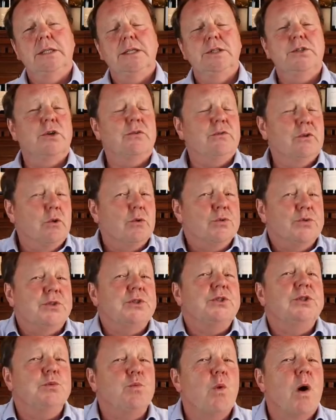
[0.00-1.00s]
So of course
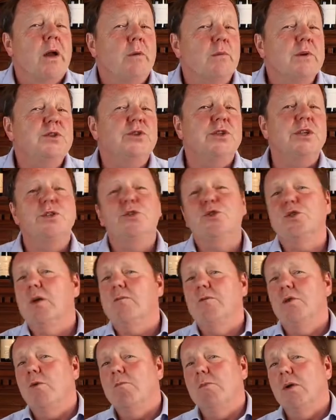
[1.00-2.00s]
this is why we see
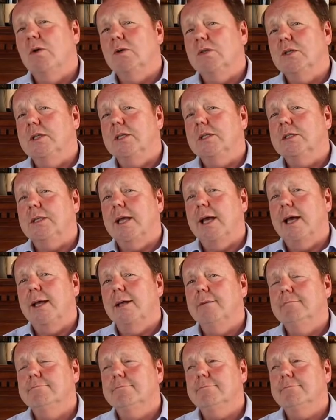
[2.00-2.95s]
Sauvignon Blanc to this day.